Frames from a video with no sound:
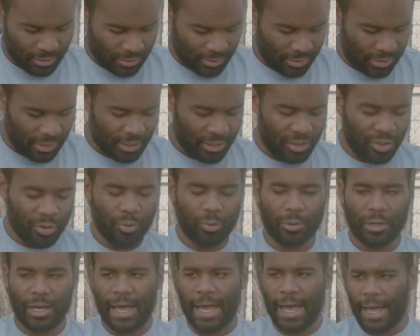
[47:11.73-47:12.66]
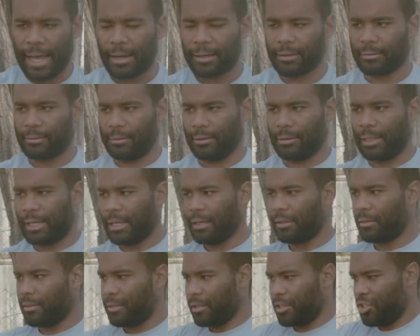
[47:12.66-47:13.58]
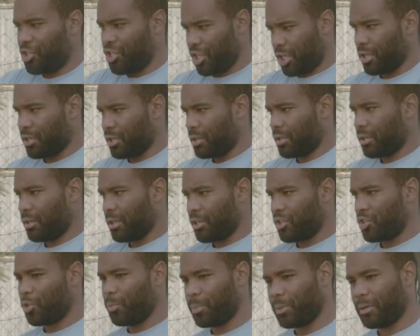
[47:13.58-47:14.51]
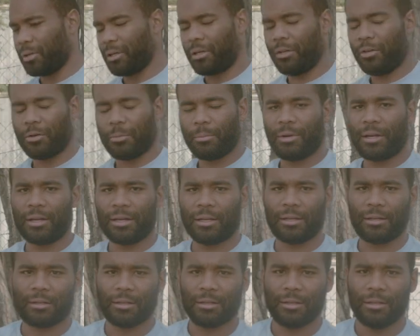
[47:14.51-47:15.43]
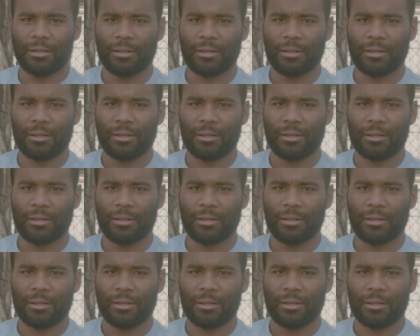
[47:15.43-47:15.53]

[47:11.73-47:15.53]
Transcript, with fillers: then you act like the junk that you put in your mind.